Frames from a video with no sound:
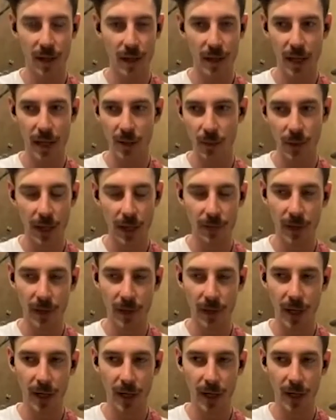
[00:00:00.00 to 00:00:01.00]
That's what I've
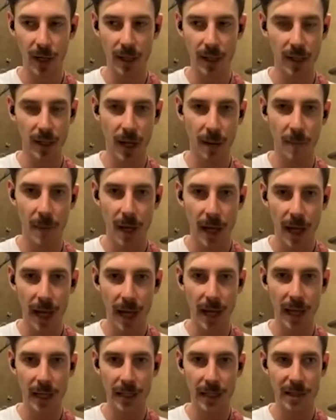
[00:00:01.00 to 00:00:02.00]
kind of come.
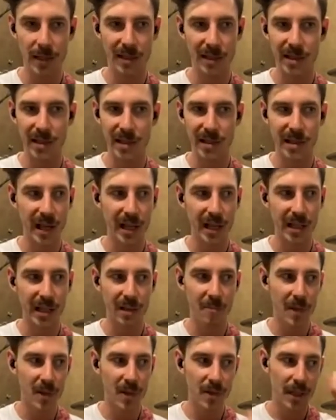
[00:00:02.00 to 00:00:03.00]
And studying a
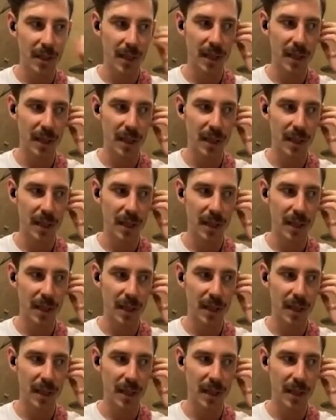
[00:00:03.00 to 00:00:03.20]
music